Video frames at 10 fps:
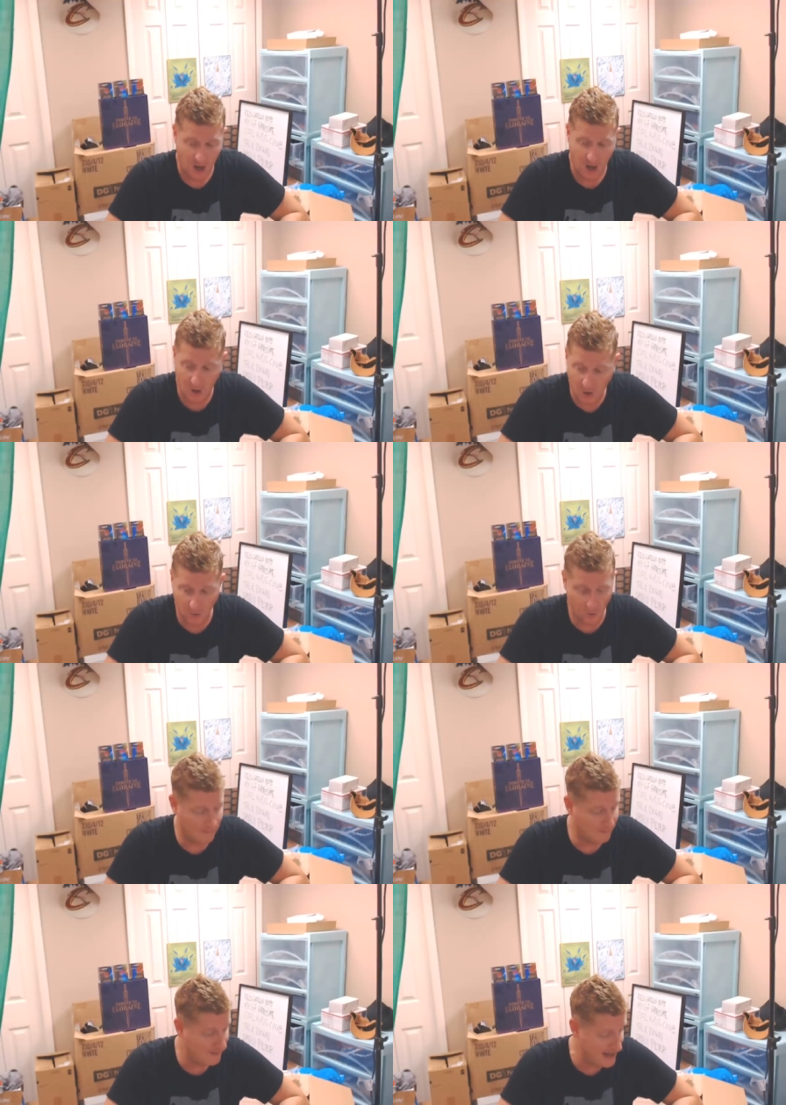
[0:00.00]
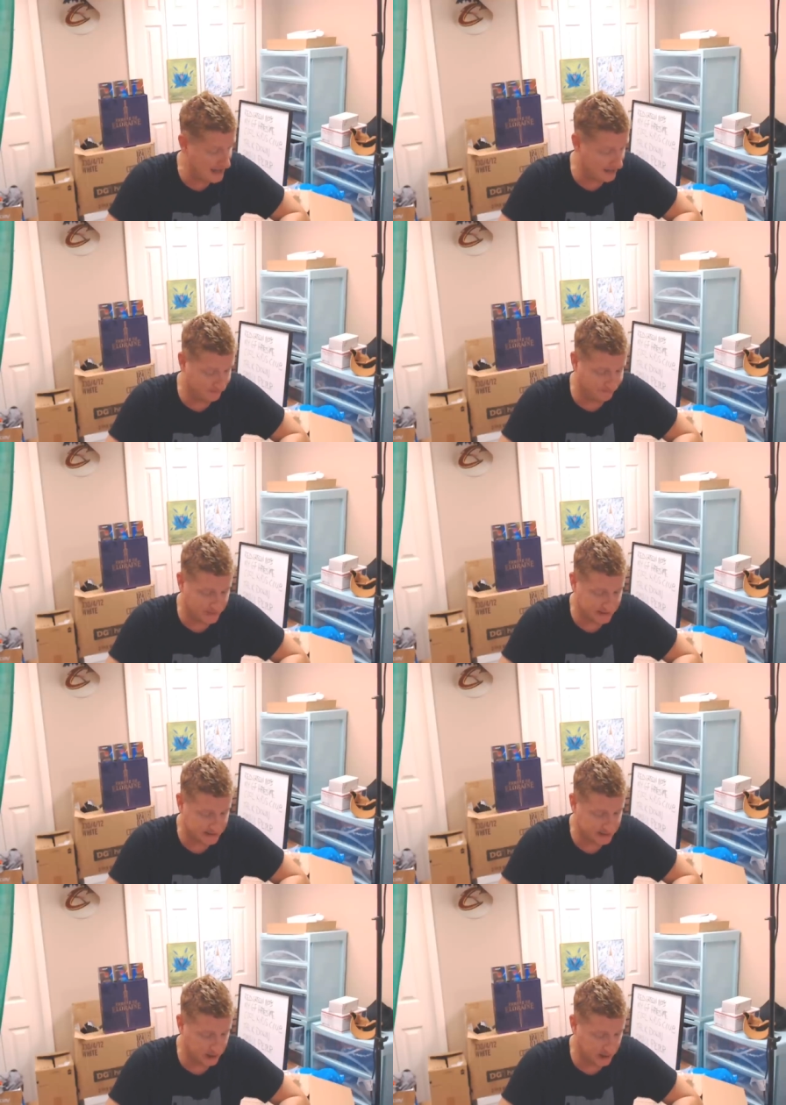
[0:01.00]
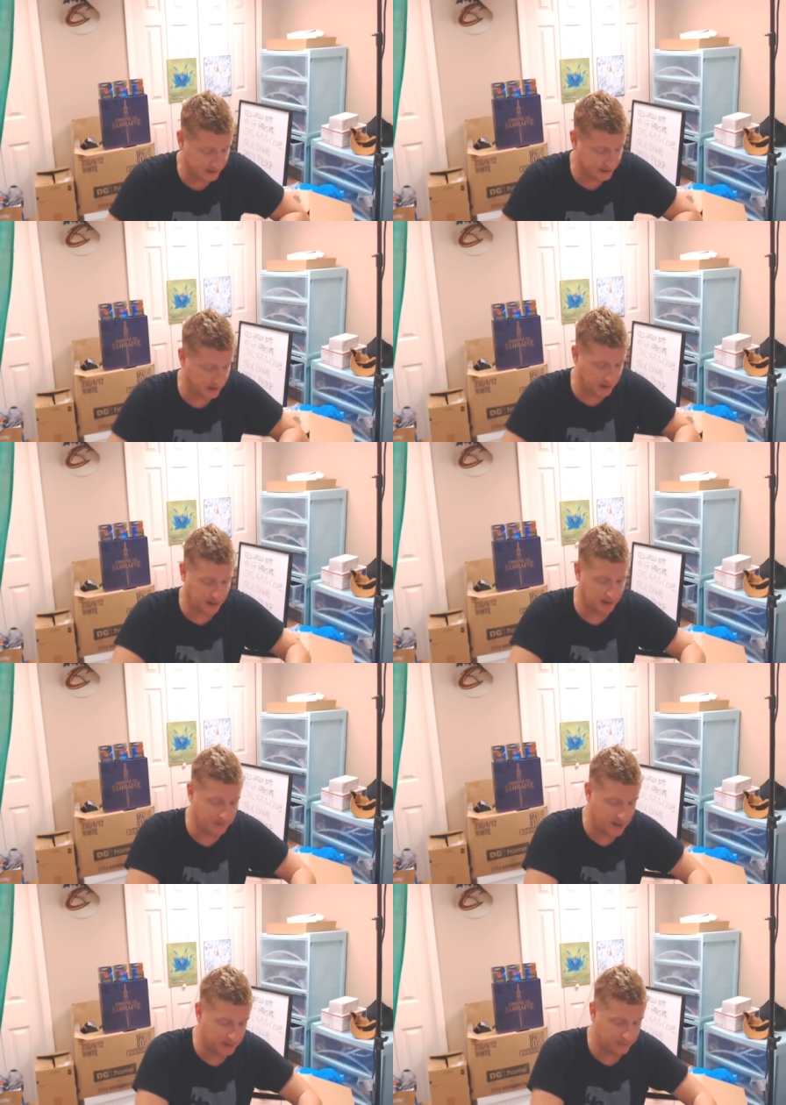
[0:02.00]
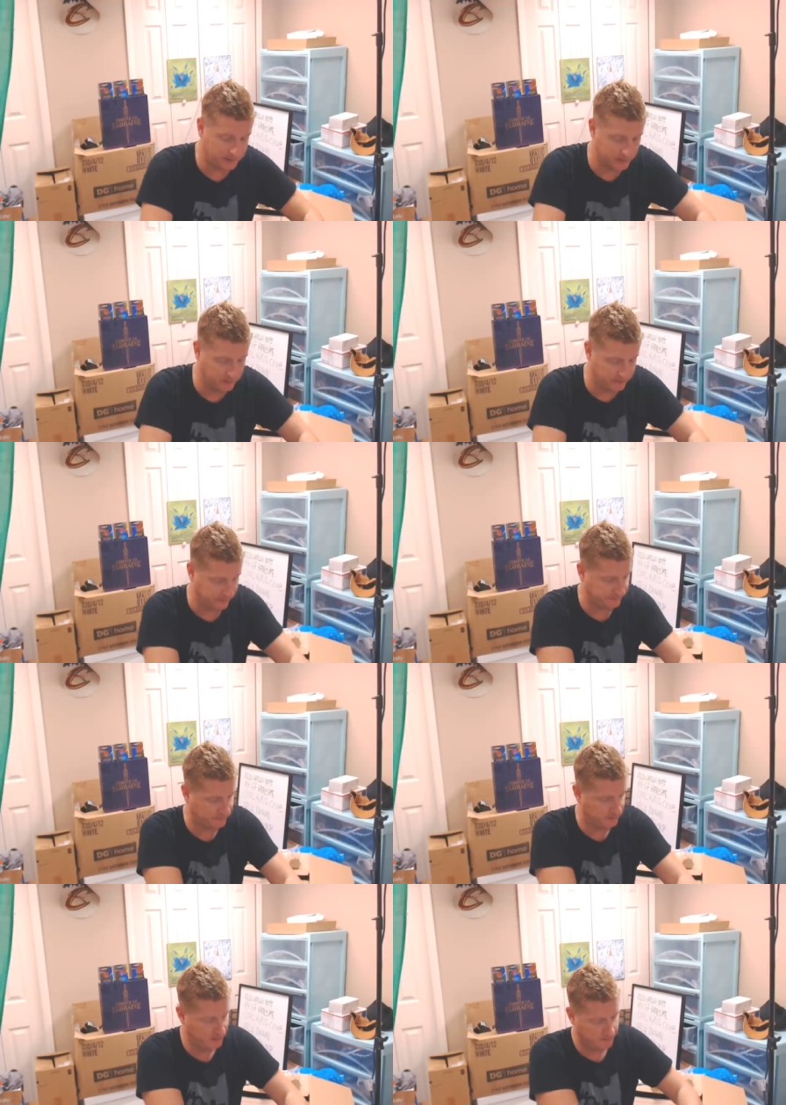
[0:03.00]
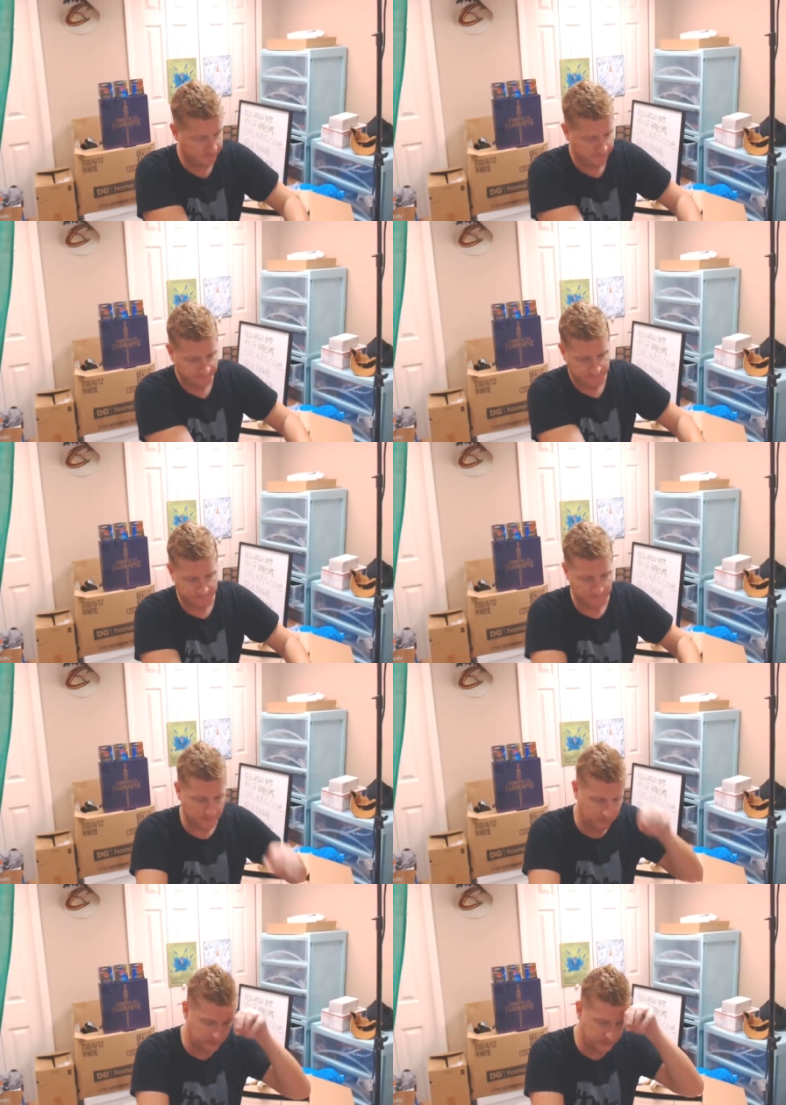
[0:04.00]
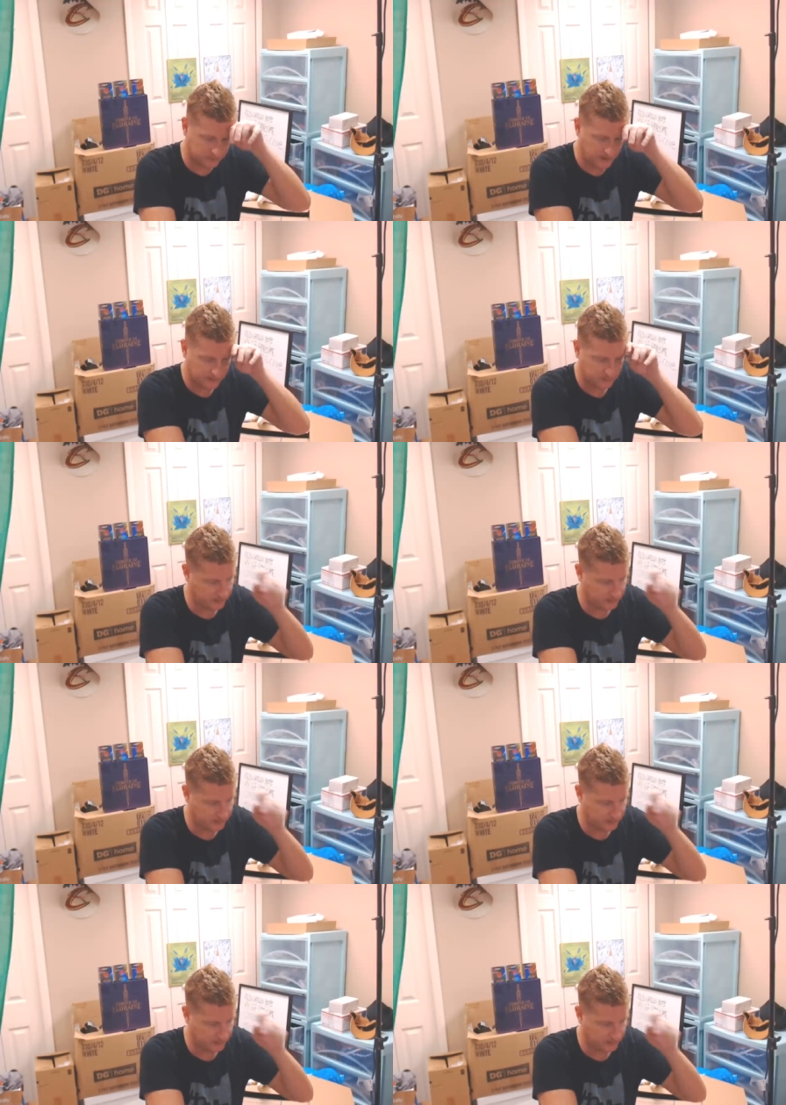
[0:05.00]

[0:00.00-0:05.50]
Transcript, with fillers: Oh man, this is nutty. Um, how do we do this? Do we just crap? Do I,